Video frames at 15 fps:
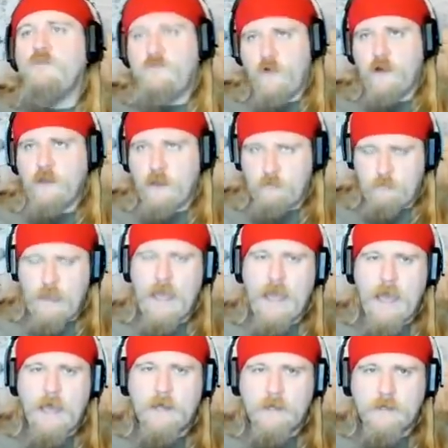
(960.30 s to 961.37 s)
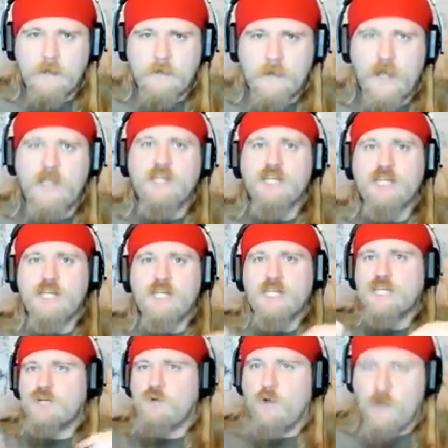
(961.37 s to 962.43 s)
fucking mad that I just
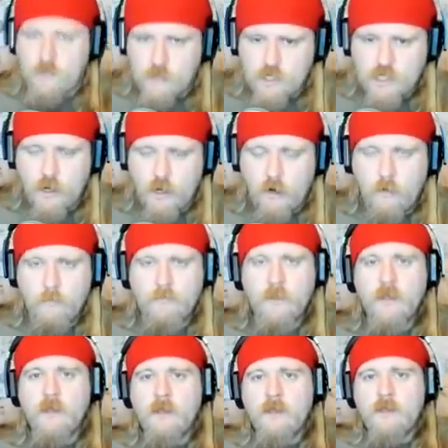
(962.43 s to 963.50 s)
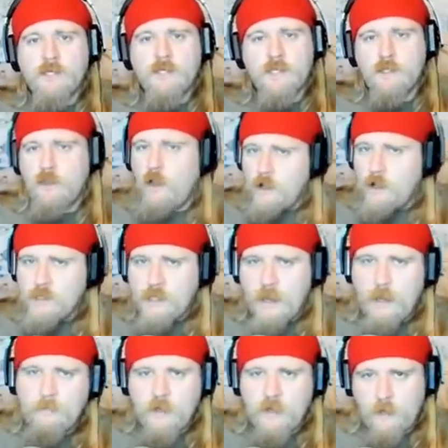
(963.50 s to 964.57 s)
destroyed the show. This is a long
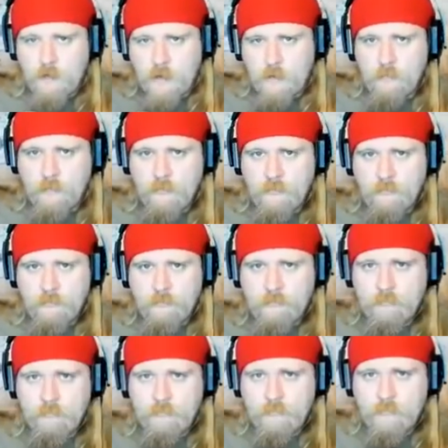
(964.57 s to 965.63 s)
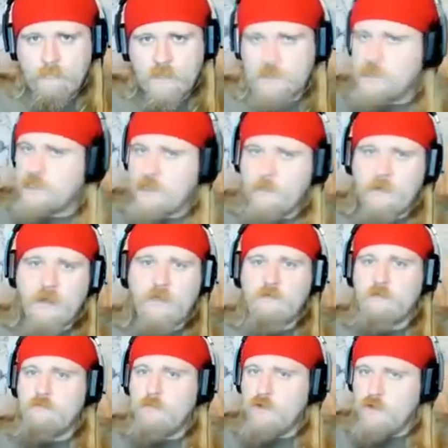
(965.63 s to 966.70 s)
time coming. This is something I've
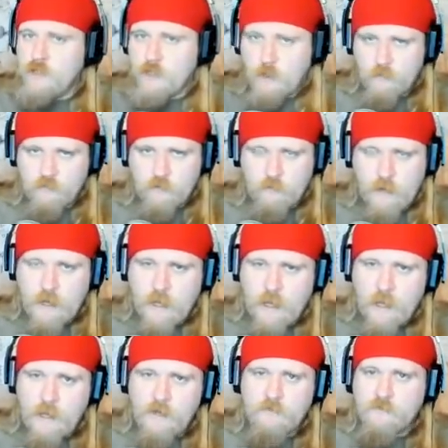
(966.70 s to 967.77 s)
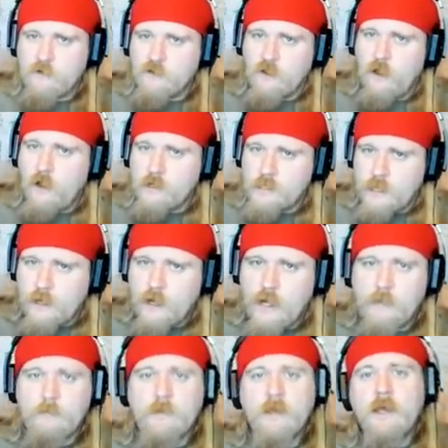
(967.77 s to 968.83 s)
been mulling over in my head for a long
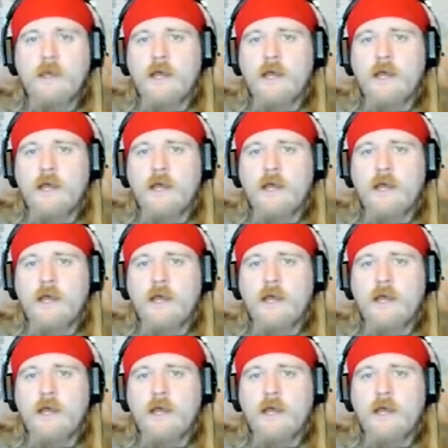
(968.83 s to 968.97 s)
time.